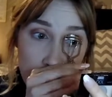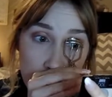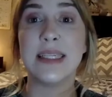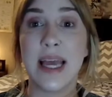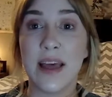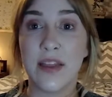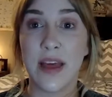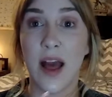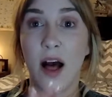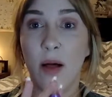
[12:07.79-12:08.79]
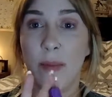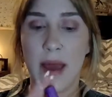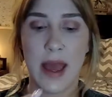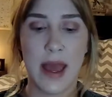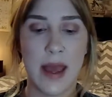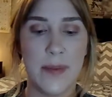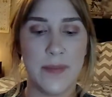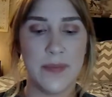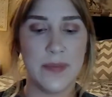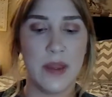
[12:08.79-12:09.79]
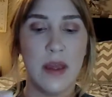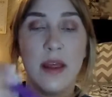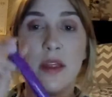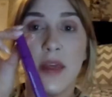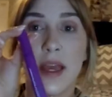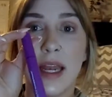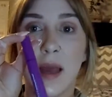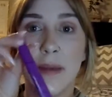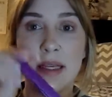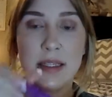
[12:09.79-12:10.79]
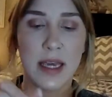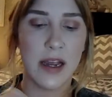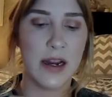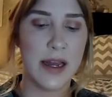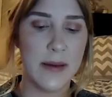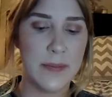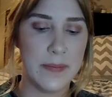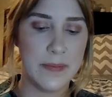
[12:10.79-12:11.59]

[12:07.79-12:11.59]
I'm gonna take the Almay thickening mascara.